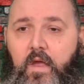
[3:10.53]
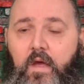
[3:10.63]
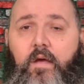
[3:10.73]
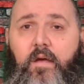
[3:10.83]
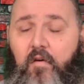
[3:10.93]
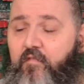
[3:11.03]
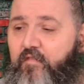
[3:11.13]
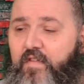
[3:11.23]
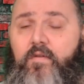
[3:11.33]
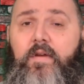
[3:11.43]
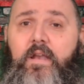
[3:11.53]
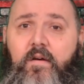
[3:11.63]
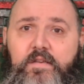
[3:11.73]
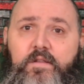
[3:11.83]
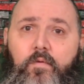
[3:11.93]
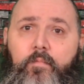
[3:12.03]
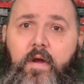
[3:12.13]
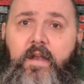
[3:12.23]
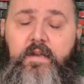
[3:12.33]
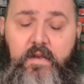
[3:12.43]
A very nice little
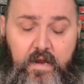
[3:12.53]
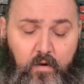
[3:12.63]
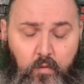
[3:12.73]
brand indeed.